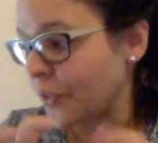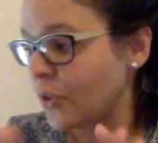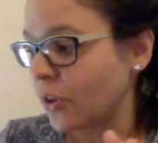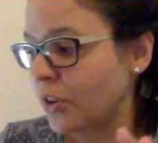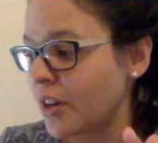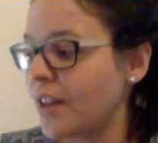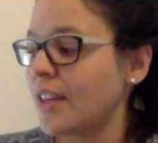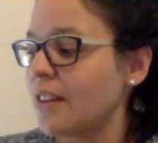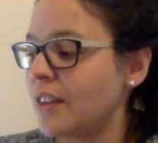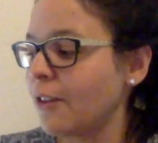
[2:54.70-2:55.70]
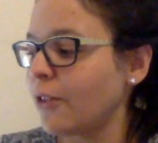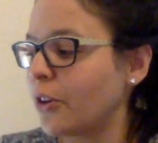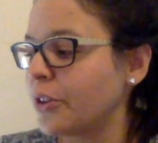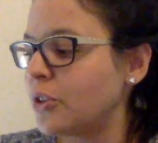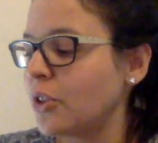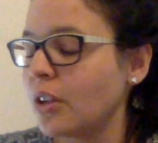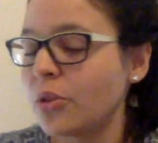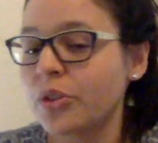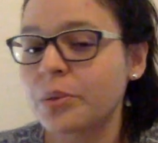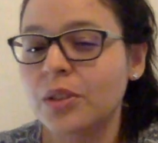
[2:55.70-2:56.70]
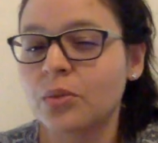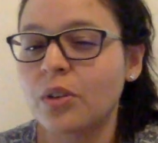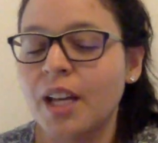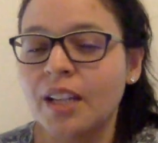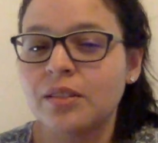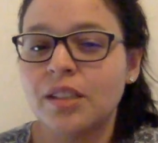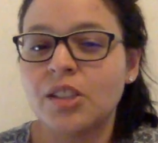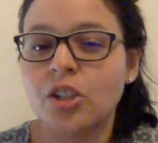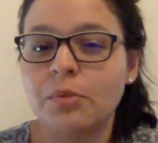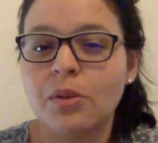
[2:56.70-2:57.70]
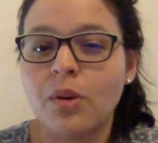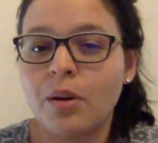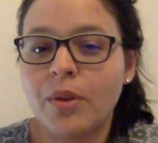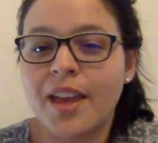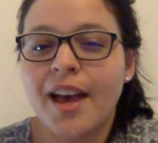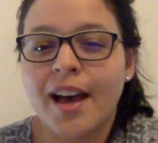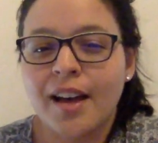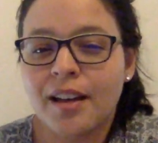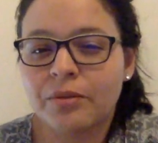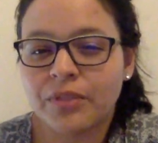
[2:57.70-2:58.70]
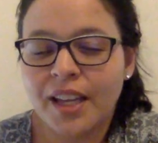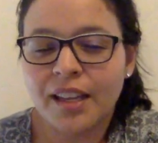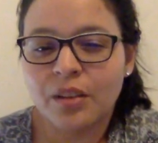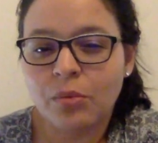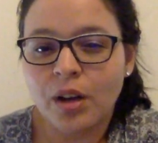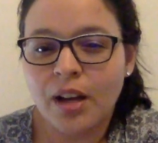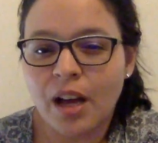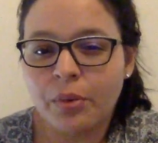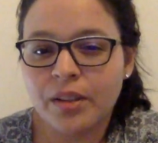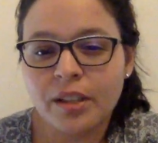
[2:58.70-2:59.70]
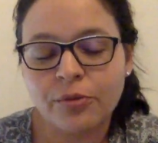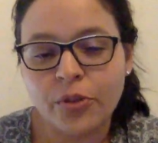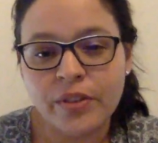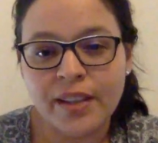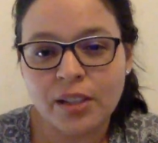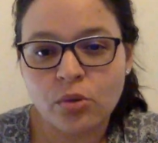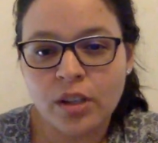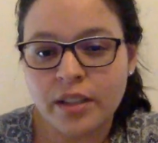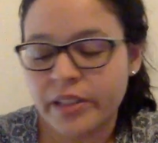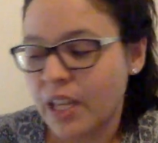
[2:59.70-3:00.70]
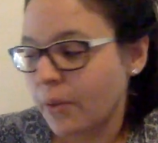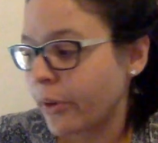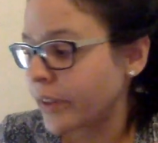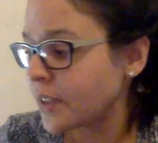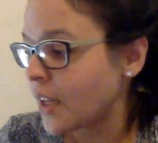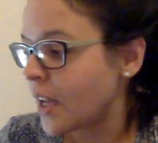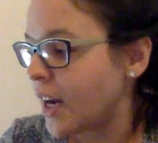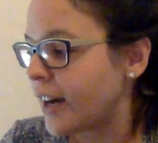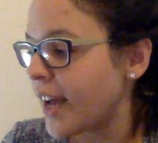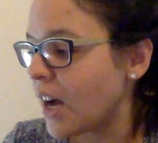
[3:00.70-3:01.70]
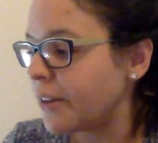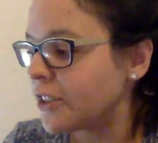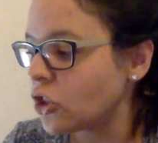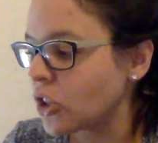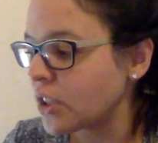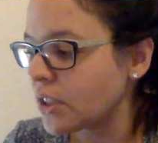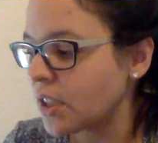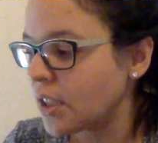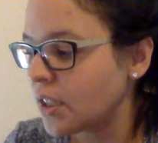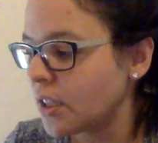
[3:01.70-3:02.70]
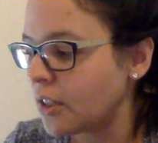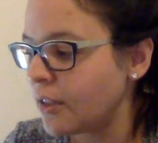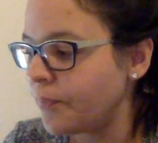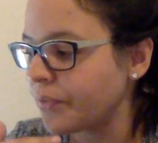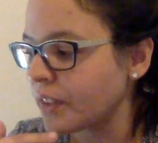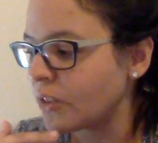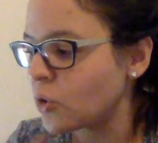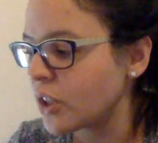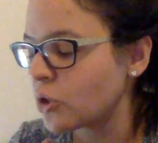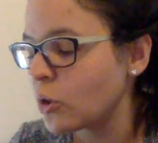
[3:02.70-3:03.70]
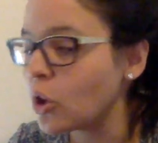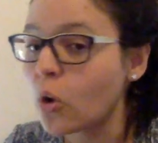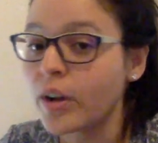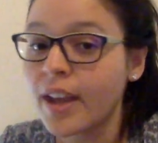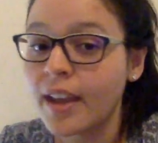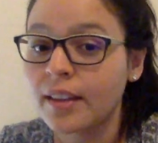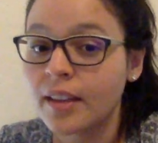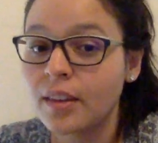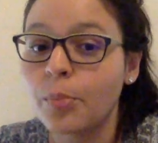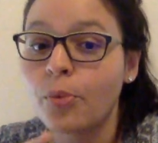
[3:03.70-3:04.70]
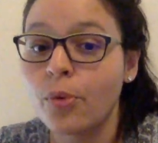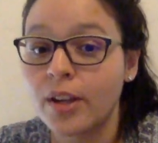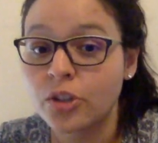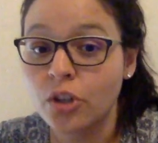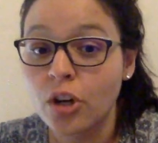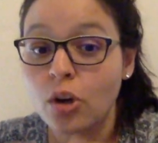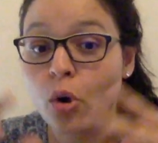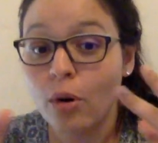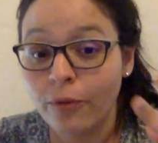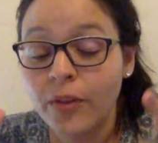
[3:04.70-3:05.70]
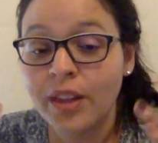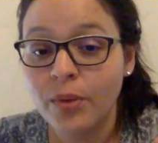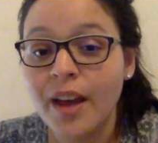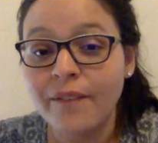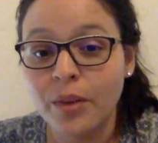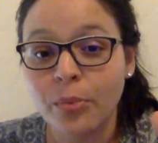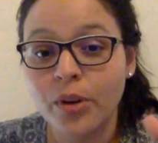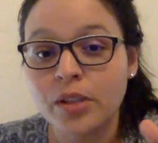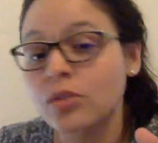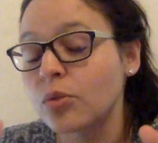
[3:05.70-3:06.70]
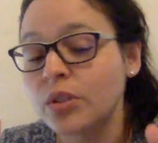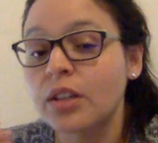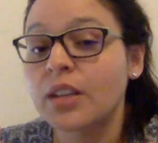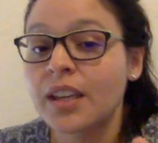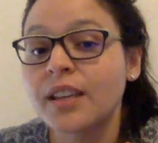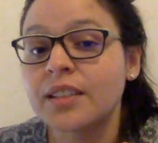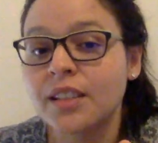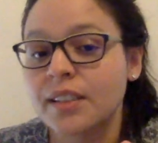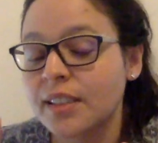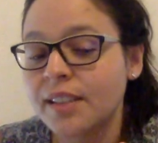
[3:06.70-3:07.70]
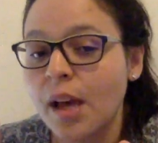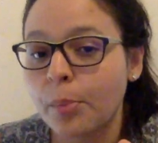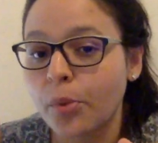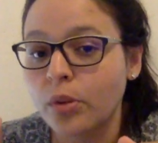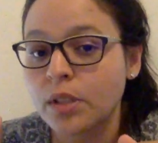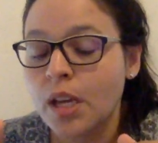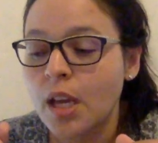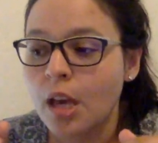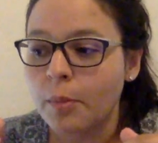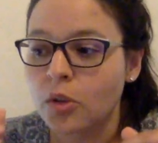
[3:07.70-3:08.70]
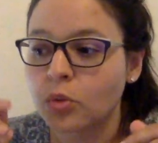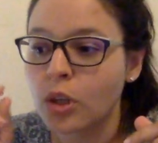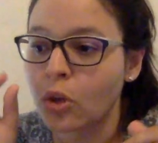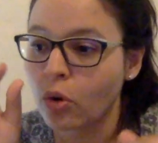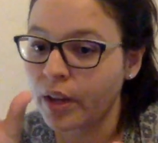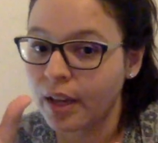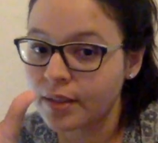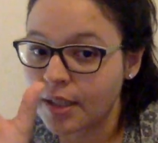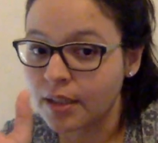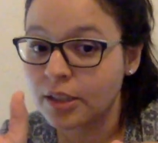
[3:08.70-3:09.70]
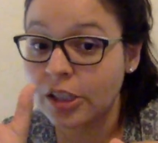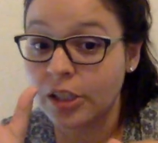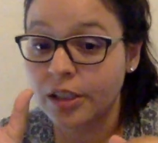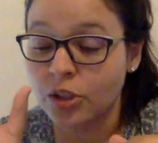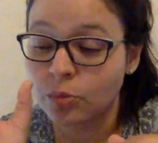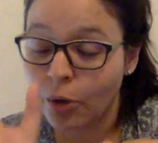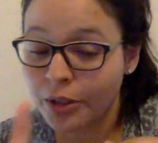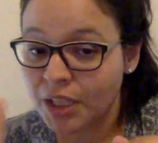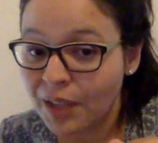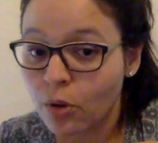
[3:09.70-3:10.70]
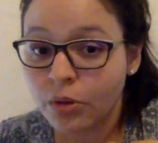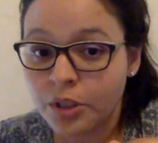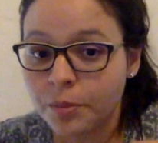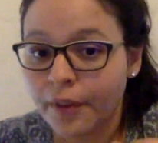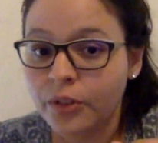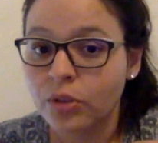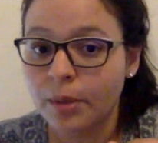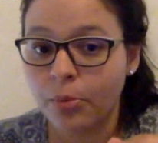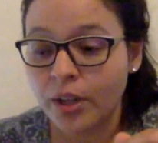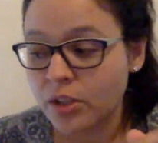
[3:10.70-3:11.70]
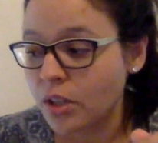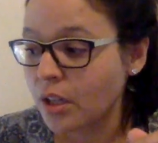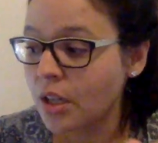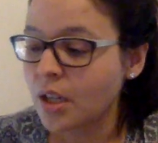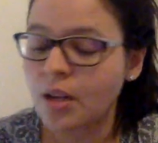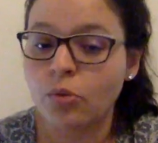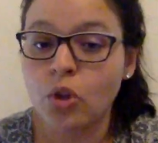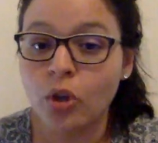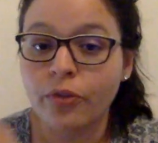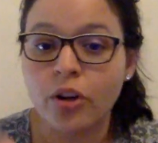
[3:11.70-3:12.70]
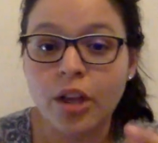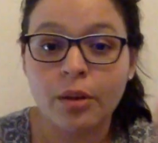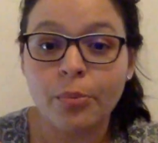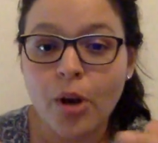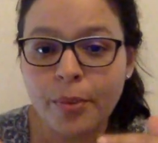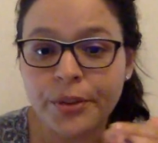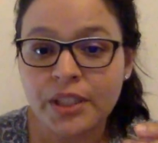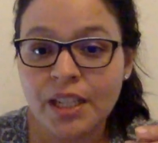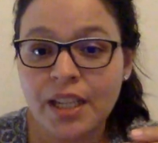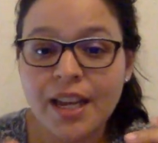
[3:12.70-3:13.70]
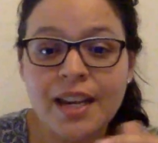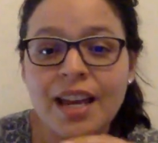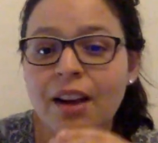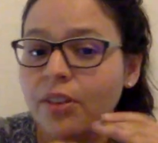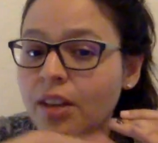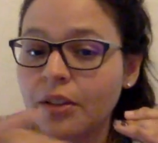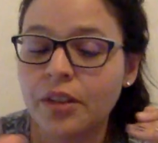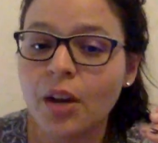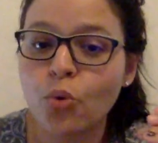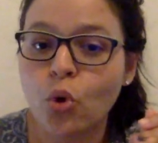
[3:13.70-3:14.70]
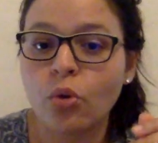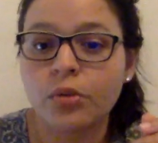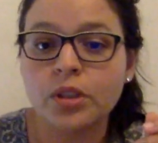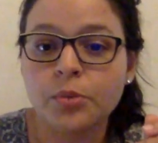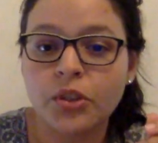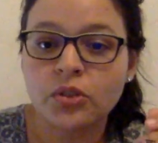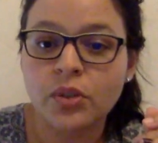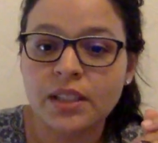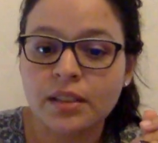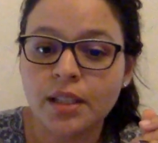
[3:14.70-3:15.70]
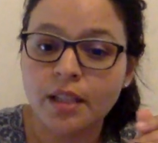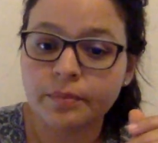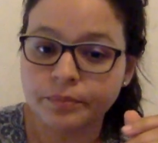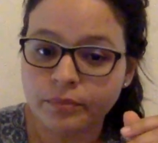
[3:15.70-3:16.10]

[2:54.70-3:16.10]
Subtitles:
So they're not that difficult to use because we don't have to determine what we have, like how we did for saturated tables. Now it's just trying to locate the pressure. Hopefully we have the pressure. Those are the easiest examples because we locate the small table corresponding to that pressure. We look for another property, and everything on that row corresponds to that state.